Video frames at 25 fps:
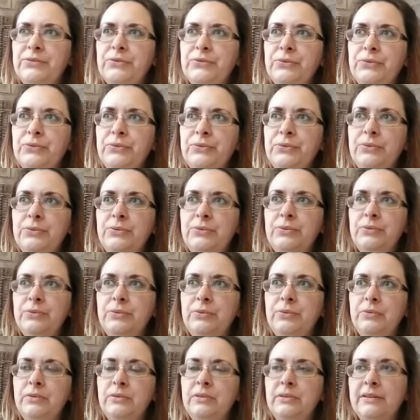
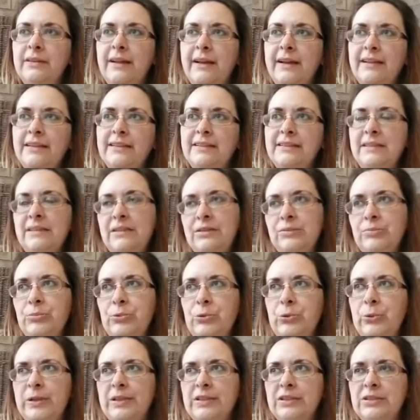
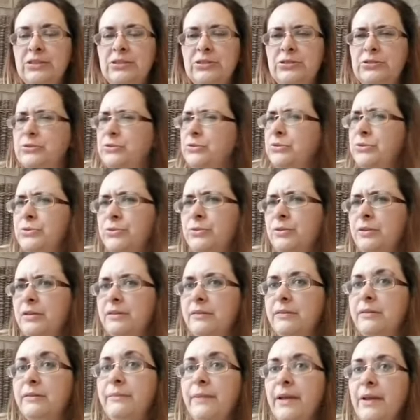219.2
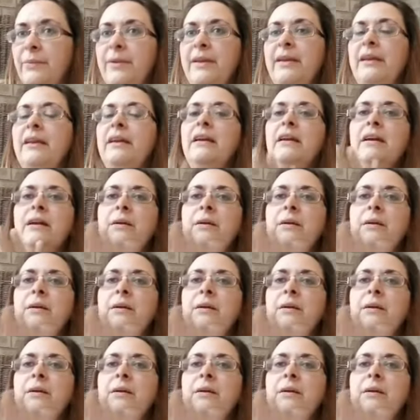maybe,